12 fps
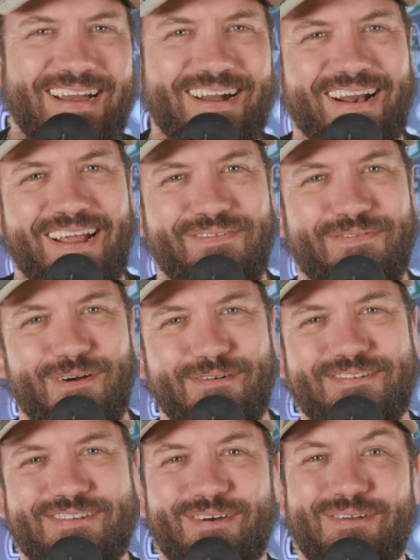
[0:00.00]
All right,
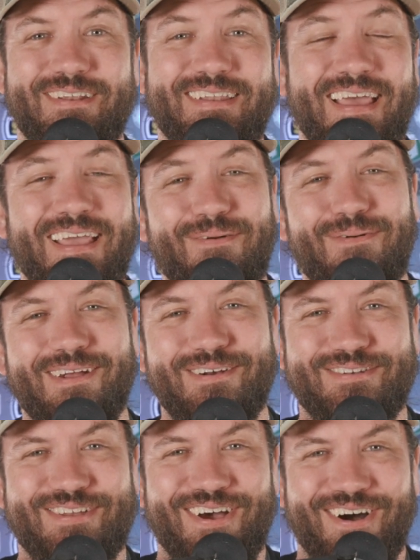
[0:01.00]
folks, so today we
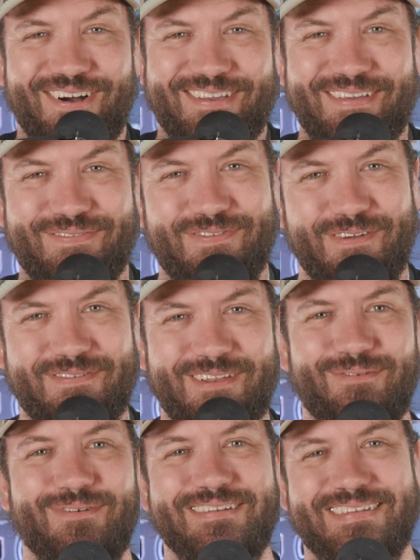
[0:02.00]
are talking
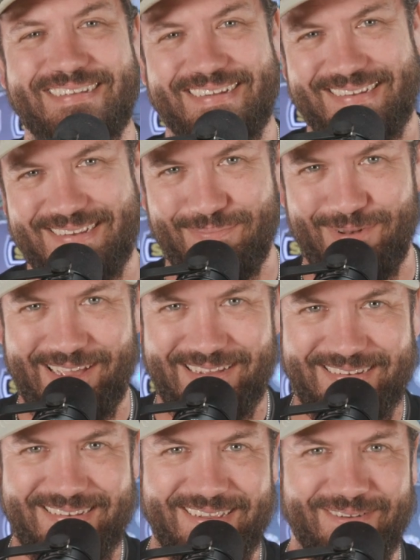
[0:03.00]
fifty-one sixty
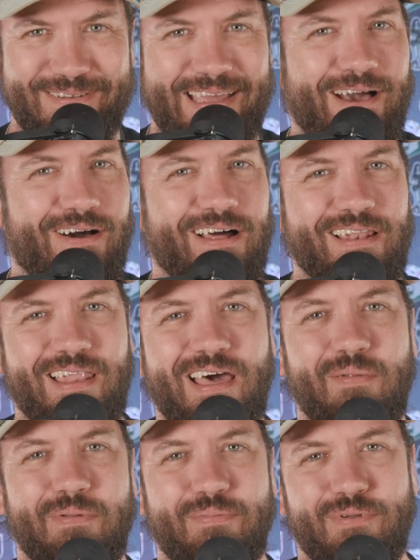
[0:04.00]
blade steel. Now, a
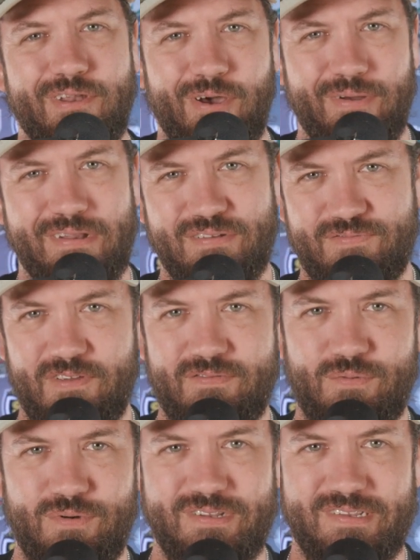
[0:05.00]
lot of people know it as
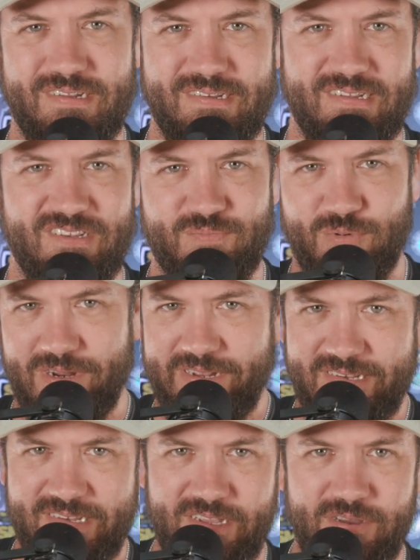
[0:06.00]
fifty-one sixty spring
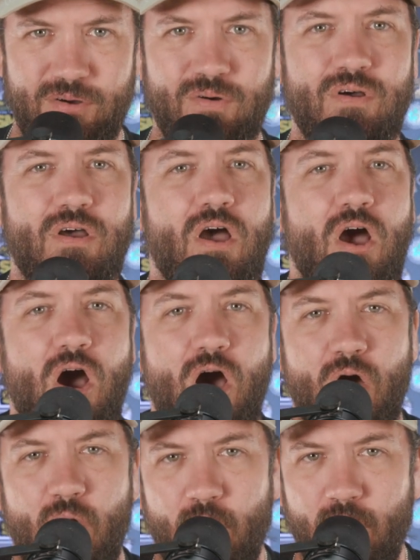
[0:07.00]
steel
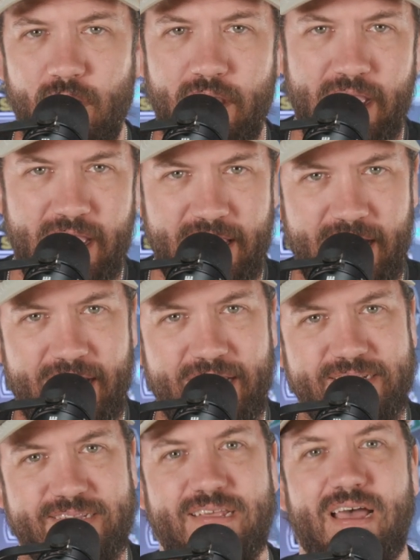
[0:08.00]
or A I
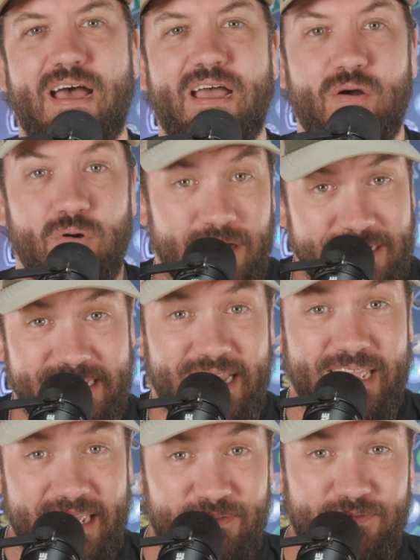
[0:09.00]
S I or S A
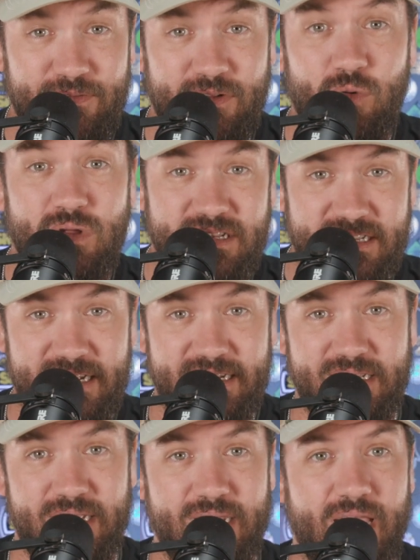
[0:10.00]
E fifty-one
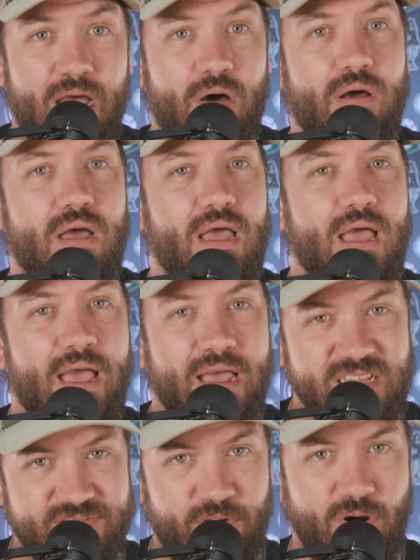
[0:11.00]
sixty. Now,
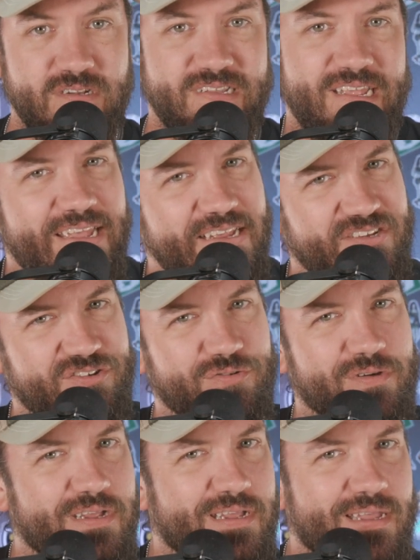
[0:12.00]
as far as
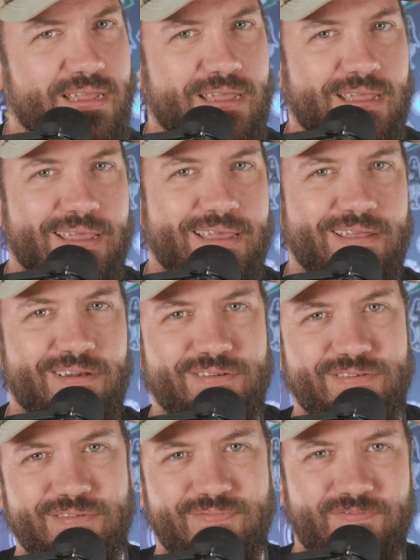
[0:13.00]
history,
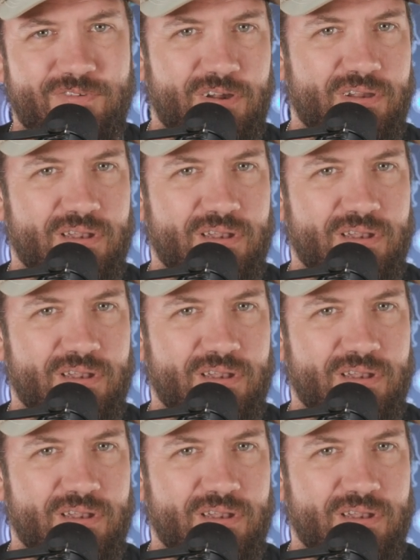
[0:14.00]
there's very